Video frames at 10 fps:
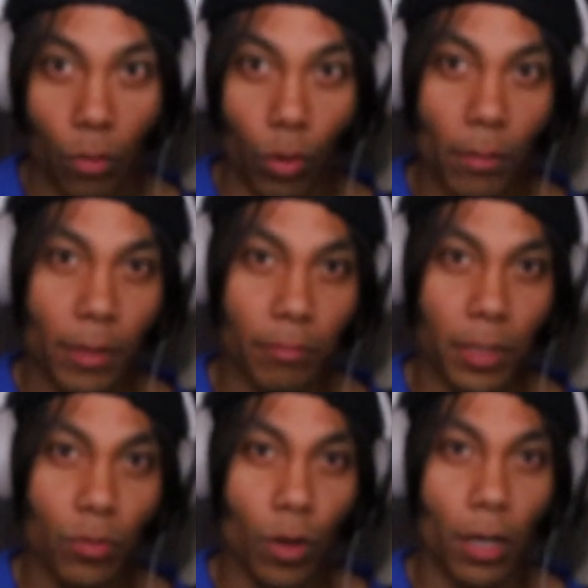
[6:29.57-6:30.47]
Women,
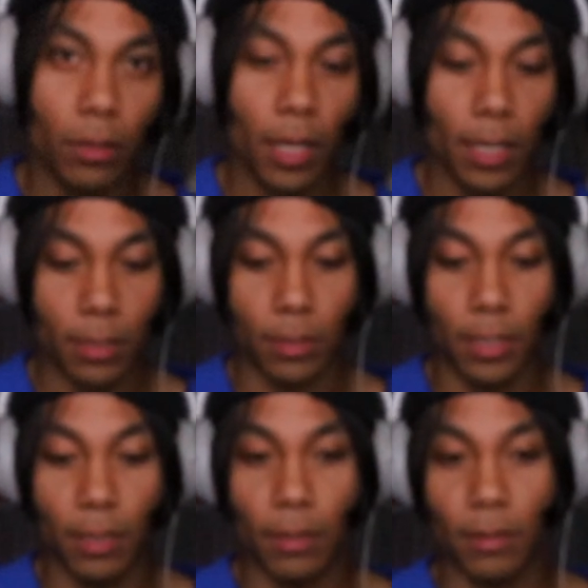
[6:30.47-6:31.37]
meanwhile, as
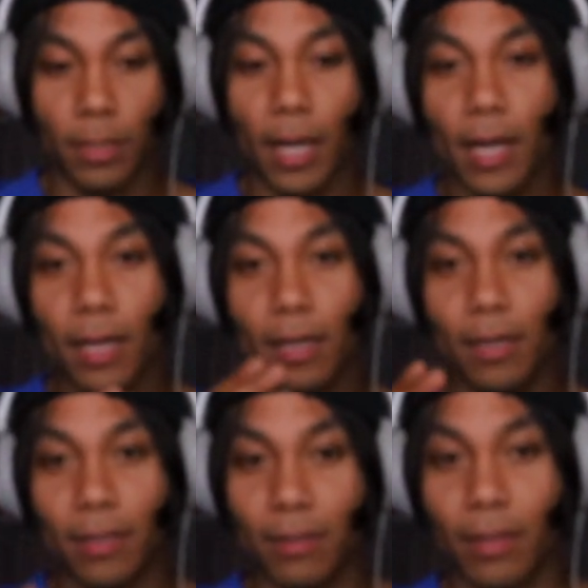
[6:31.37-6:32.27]
day
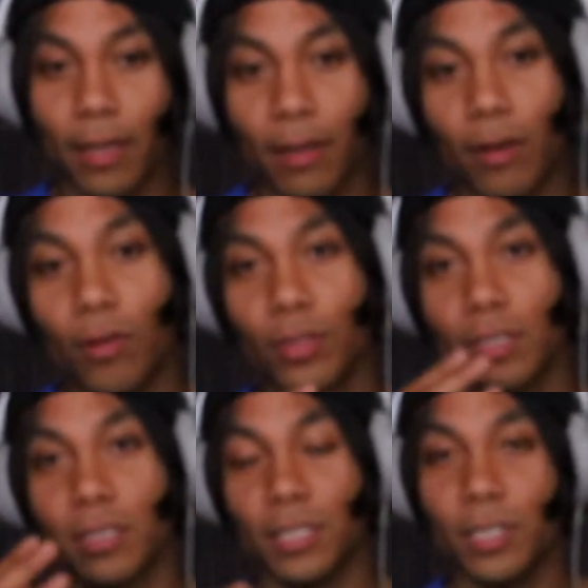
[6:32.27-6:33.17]
and like all
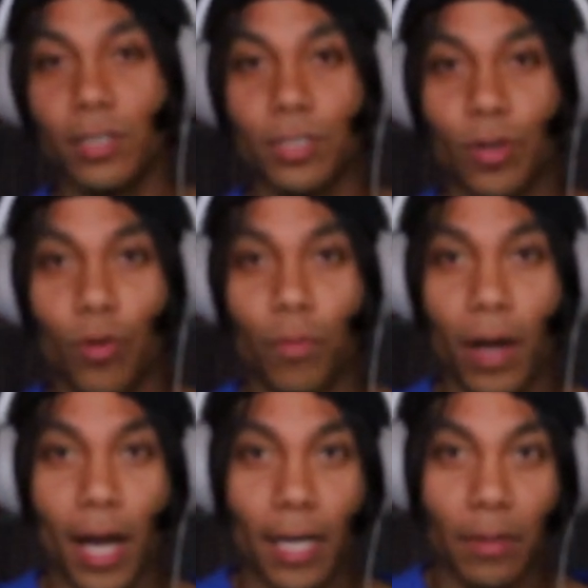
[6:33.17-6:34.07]
those years go
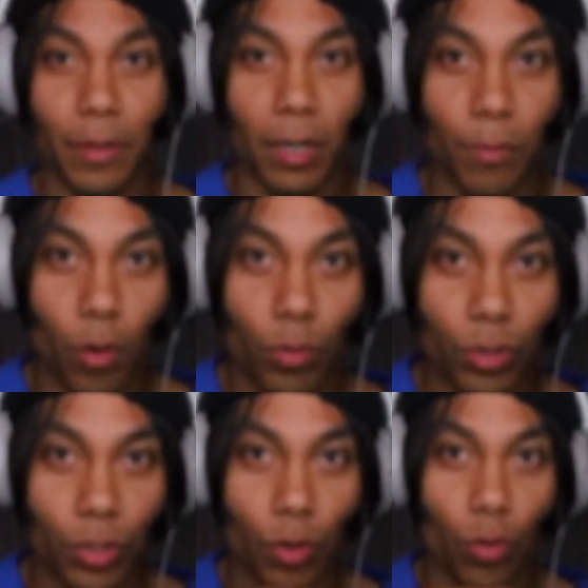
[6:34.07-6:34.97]
by, they become
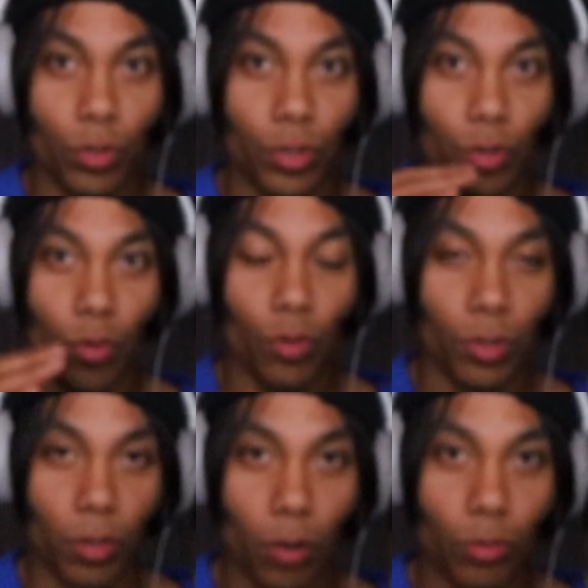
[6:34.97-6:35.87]
older and older and
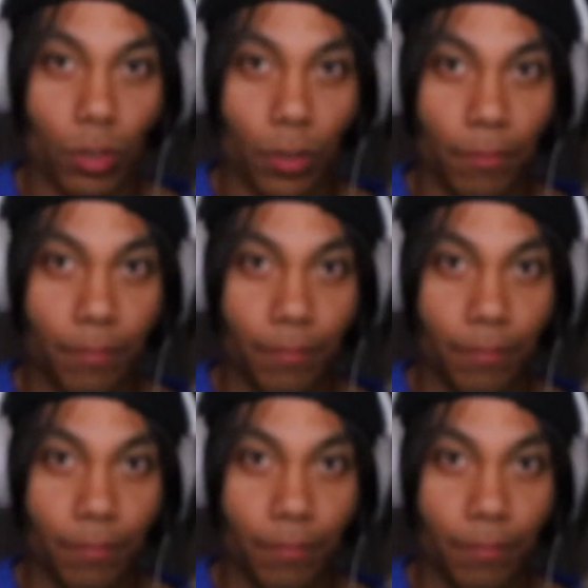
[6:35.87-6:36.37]
older.